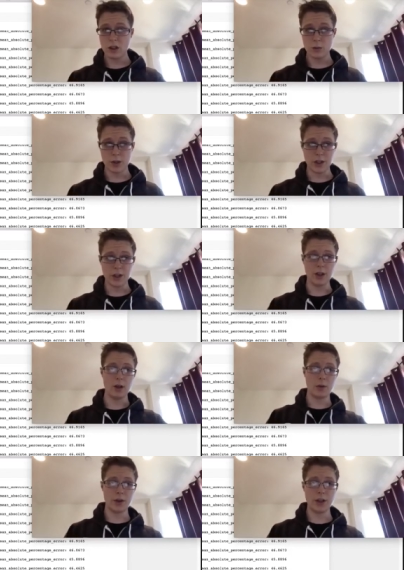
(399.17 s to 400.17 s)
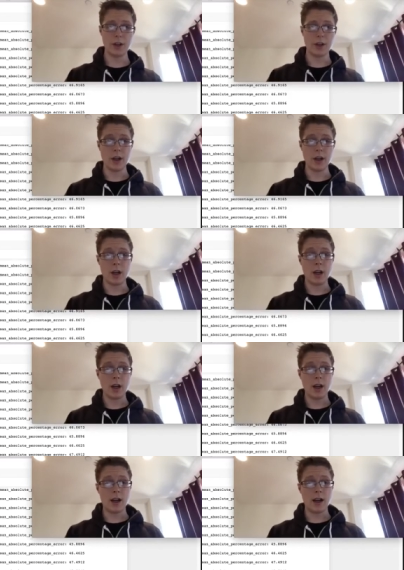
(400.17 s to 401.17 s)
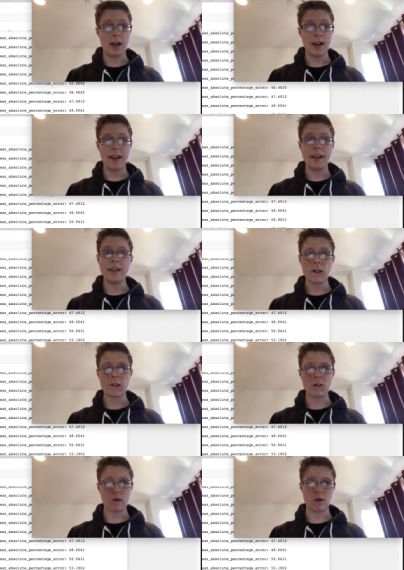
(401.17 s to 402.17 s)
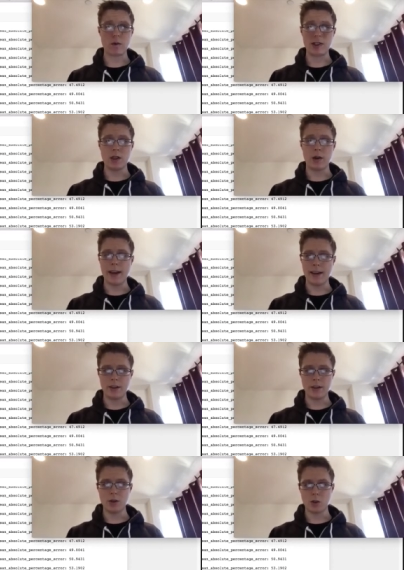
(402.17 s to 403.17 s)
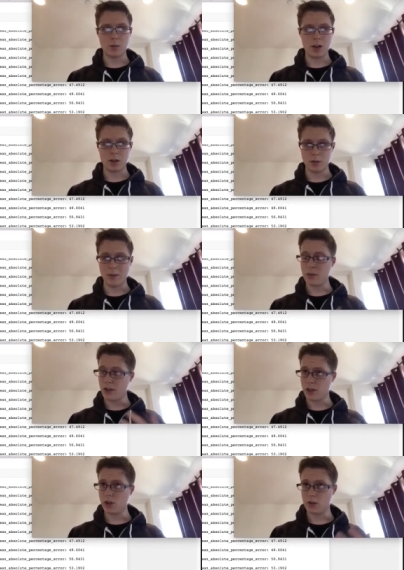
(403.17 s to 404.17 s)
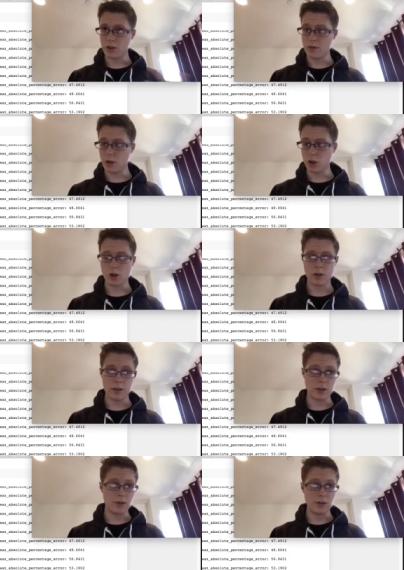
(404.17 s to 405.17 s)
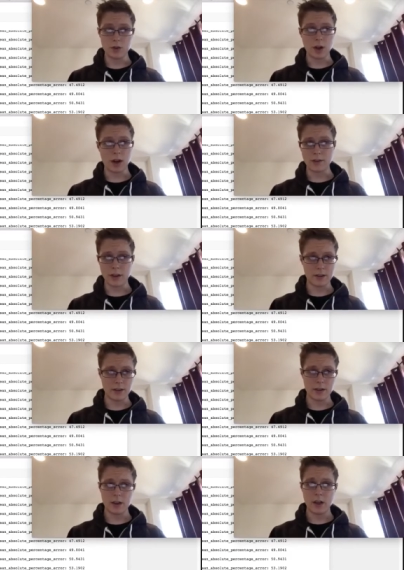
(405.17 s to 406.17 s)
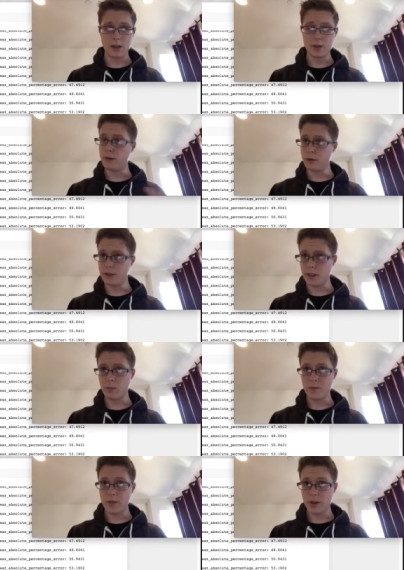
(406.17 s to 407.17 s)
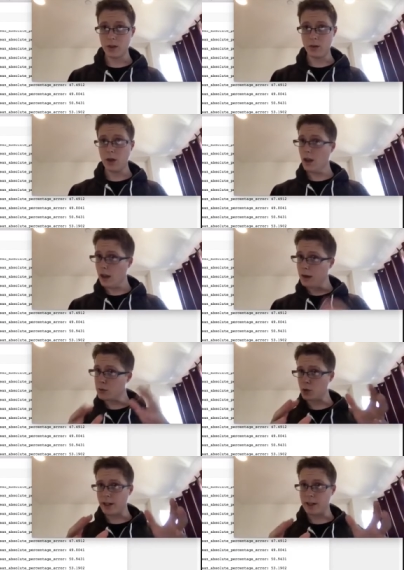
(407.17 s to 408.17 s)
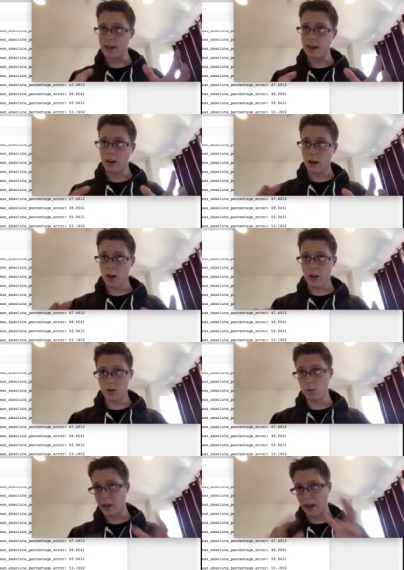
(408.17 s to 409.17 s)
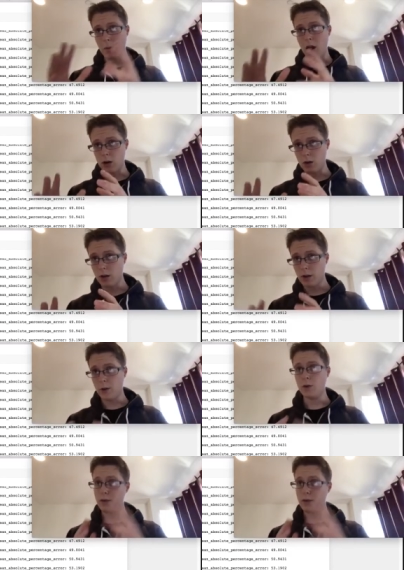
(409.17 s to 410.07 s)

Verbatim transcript: pretty good, pretty good. Uh, in addition to this, you can always go ahead and use your model to make predictions in the future. This is just kind of like the, the full deal. You have some training data, you make a model, you